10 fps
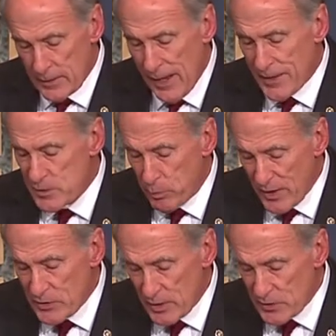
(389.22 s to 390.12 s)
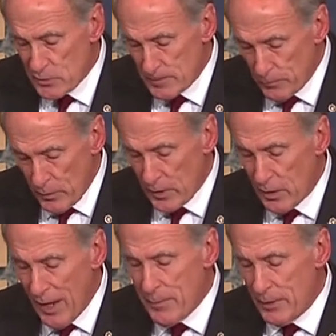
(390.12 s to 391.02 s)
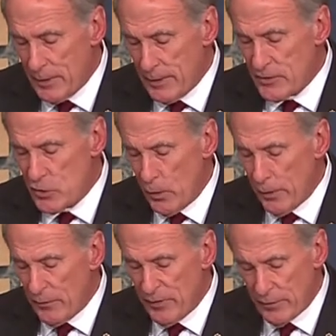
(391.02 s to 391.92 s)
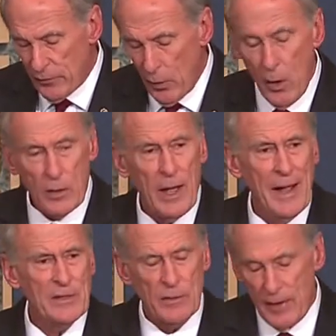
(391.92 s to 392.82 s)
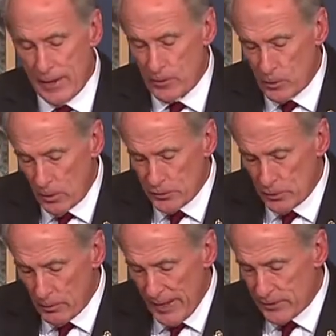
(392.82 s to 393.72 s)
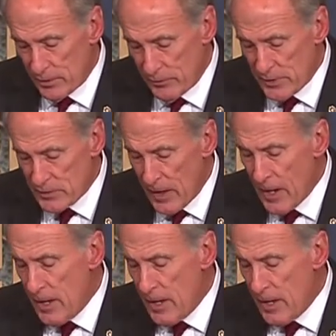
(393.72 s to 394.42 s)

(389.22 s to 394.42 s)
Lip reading: God has blessed us with a climate and a soil fit for all kinds of agricultural activities.